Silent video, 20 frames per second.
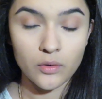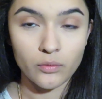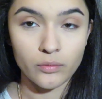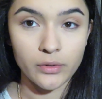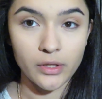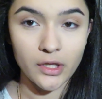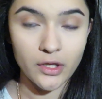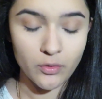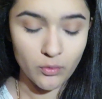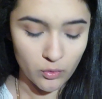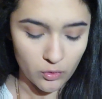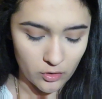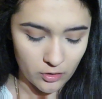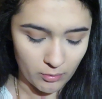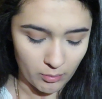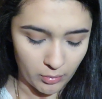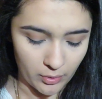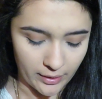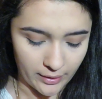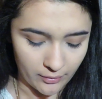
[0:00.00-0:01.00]
really
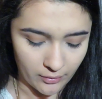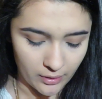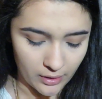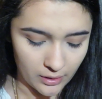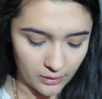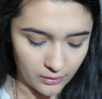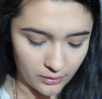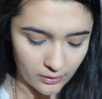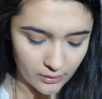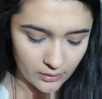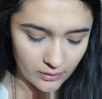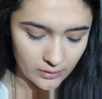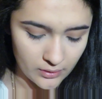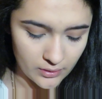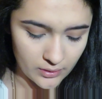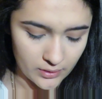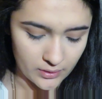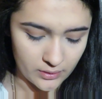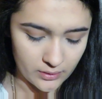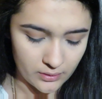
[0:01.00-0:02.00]
warm brown color,
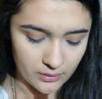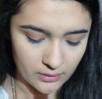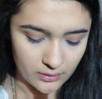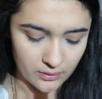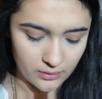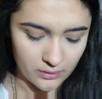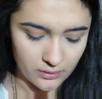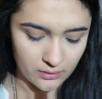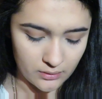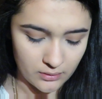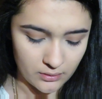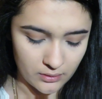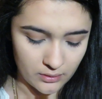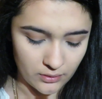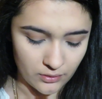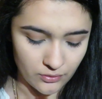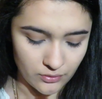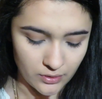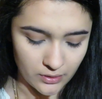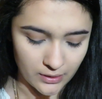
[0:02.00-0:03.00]

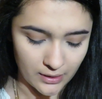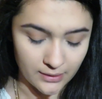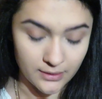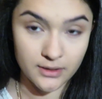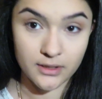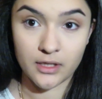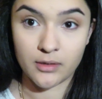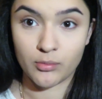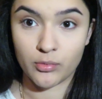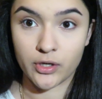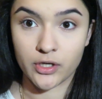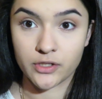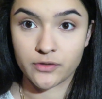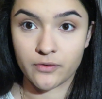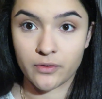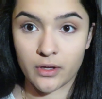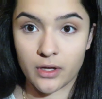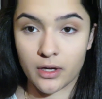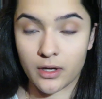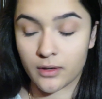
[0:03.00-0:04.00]
and using that same brush
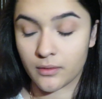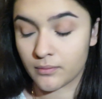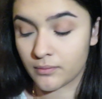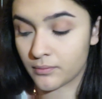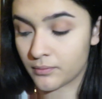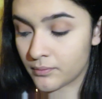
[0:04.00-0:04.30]
for that.